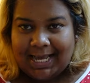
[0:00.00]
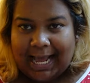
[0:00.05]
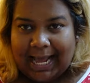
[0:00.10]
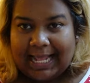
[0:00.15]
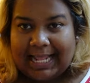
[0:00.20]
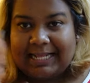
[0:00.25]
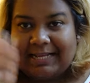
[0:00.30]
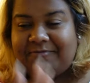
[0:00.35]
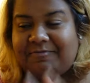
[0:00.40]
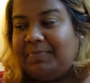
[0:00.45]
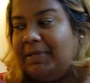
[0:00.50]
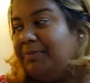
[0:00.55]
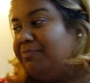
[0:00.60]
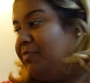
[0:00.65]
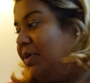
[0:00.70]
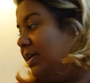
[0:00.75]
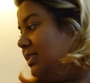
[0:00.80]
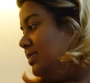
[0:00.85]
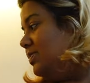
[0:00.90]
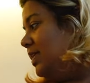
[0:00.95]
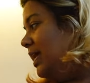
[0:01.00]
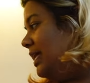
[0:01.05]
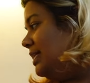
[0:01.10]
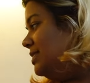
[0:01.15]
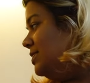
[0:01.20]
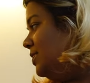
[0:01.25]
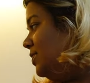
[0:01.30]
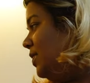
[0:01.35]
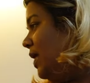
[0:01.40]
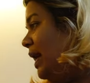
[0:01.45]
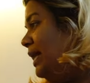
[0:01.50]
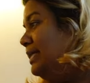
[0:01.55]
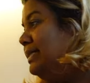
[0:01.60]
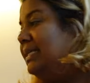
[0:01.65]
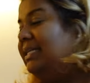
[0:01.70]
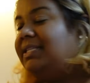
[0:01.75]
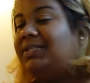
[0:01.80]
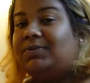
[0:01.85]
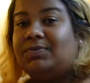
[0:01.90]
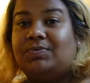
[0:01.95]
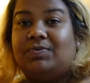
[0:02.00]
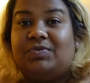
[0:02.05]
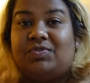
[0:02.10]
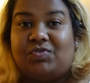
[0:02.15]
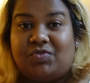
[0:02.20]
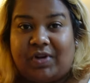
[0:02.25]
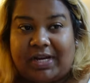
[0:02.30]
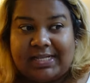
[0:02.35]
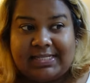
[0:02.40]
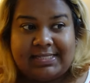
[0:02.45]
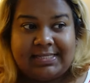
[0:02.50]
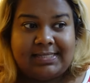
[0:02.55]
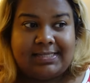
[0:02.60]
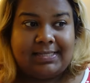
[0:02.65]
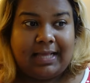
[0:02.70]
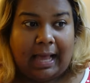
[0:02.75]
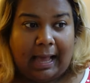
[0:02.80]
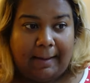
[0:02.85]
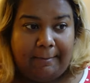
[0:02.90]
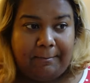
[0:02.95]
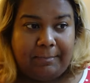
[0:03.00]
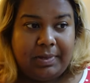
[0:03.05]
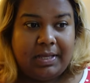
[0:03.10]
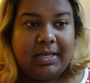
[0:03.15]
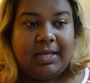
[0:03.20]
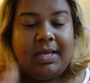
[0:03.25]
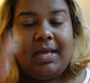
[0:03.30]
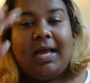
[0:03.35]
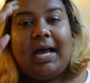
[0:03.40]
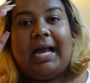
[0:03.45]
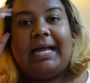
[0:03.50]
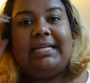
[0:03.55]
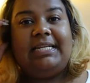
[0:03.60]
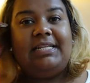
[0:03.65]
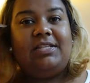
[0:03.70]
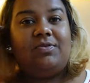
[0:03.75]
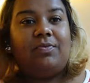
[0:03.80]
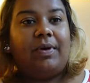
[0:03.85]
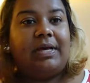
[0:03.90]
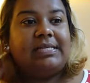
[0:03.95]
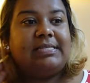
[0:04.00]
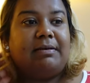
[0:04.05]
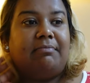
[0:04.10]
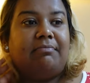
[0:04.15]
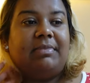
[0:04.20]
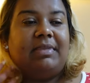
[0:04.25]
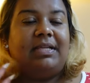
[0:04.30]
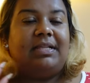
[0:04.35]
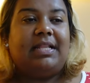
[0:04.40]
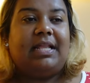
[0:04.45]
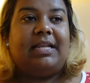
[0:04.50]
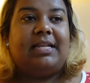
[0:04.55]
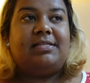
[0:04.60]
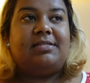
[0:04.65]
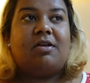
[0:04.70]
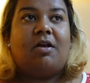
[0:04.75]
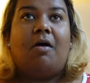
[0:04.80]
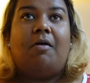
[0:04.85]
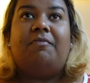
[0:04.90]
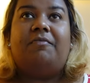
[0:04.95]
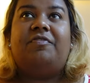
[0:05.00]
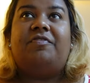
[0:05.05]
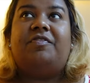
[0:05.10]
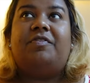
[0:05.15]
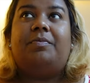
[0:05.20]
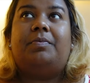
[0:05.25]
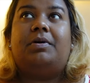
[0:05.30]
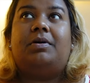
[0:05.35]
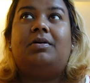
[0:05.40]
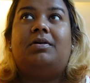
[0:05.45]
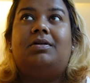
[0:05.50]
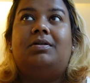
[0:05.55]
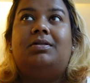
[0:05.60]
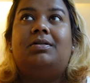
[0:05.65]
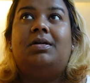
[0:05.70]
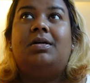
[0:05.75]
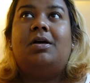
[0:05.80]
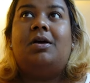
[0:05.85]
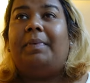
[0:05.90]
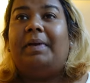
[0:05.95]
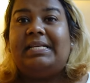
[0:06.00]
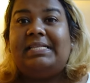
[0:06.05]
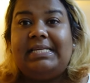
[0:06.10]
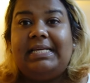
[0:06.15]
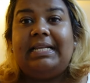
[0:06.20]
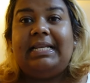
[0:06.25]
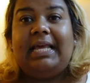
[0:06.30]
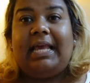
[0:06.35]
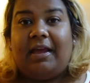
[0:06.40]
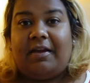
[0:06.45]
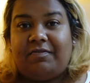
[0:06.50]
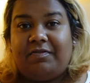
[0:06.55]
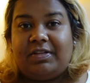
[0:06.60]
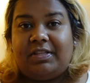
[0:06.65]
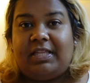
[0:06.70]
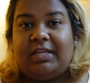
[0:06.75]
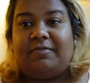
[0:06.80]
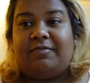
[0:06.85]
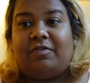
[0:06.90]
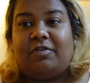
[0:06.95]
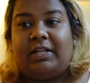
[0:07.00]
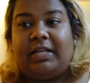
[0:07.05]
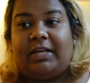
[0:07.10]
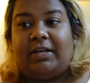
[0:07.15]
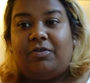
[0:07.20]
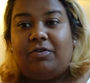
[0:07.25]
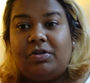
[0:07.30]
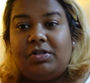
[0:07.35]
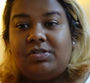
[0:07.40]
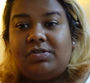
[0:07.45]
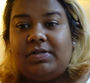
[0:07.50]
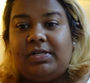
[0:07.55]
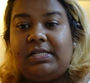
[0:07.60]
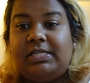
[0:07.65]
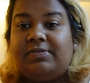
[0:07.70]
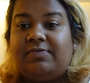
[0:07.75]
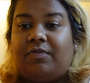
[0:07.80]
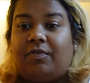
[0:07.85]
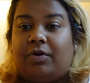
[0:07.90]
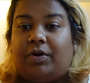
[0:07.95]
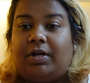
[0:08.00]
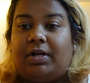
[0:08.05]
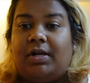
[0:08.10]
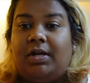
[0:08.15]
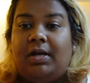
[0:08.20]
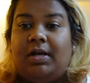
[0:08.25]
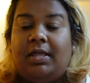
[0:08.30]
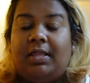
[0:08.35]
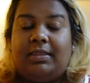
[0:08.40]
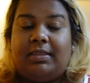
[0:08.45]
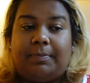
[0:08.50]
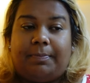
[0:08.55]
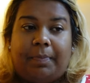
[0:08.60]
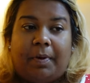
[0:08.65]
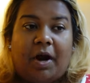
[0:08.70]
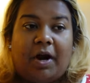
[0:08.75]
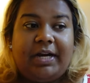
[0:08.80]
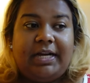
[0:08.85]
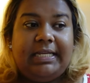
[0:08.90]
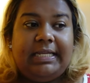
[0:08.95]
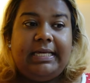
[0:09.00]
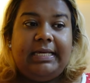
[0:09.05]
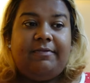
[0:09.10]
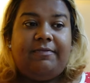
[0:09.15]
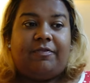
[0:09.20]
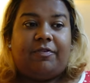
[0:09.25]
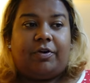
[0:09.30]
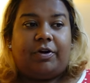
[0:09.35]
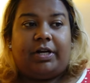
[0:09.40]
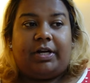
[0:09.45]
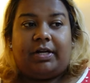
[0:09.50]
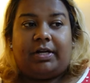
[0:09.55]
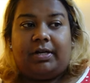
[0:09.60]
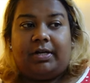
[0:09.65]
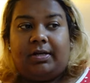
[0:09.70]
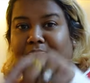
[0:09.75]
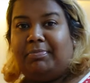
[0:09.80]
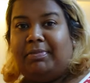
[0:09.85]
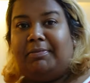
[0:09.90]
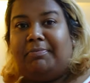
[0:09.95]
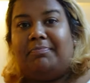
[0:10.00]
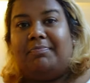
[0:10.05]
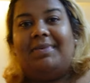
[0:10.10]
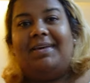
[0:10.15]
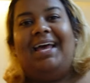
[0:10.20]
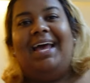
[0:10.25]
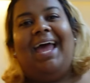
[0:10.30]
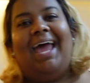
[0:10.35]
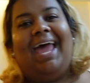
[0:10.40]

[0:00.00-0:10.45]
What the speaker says: I love beam rides. Okay, so I need to dress up. I need to wear something that is comfortable. Basically everything for like groceries, for the party, for beam.